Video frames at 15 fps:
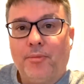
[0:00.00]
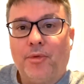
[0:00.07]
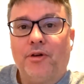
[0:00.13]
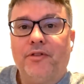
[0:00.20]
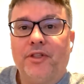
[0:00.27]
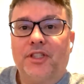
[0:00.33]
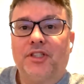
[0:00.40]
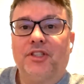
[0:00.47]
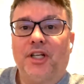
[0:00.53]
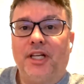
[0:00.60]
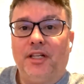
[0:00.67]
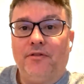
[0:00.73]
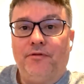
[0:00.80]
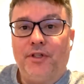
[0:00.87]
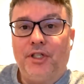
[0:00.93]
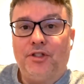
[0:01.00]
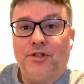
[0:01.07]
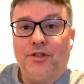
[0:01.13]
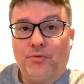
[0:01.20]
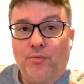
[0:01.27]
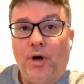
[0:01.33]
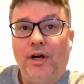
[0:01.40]
with a number of exciting
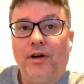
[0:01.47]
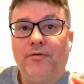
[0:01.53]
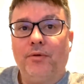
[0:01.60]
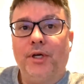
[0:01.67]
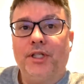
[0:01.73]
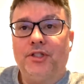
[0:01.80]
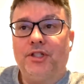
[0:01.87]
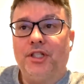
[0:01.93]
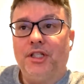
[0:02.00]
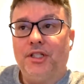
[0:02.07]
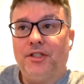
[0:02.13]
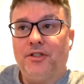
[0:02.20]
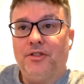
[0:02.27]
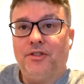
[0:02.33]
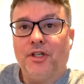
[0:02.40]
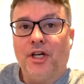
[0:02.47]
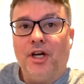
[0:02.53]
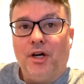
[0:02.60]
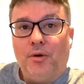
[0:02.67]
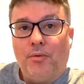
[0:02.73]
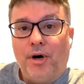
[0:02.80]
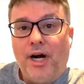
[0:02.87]
features, one of which
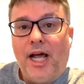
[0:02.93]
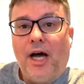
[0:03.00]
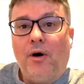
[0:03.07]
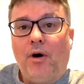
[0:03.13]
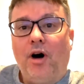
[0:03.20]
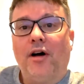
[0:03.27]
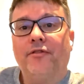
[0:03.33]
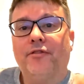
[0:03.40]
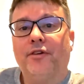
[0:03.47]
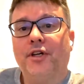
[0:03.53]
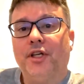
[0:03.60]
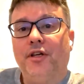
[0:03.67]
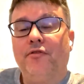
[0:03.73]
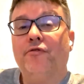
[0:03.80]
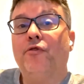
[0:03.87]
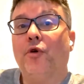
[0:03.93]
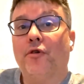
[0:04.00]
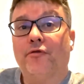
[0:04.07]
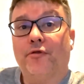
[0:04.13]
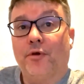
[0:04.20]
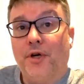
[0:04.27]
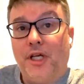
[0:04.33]
is we're now offering
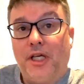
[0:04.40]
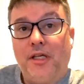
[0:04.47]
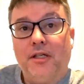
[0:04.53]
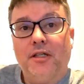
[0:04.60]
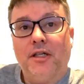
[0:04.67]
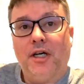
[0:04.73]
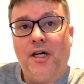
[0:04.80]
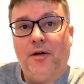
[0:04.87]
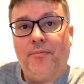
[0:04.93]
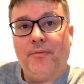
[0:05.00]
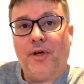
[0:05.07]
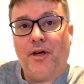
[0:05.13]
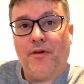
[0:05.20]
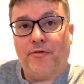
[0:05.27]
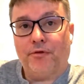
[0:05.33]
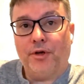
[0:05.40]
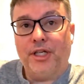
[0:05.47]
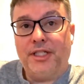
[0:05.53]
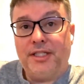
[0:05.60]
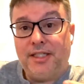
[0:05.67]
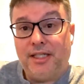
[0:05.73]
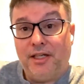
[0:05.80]
it for free, um, a
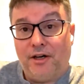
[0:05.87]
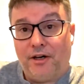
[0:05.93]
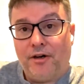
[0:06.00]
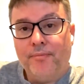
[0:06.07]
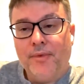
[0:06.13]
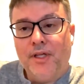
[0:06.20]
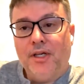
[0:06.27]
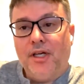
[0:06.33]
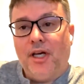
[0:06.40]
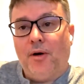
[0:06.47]
free tier.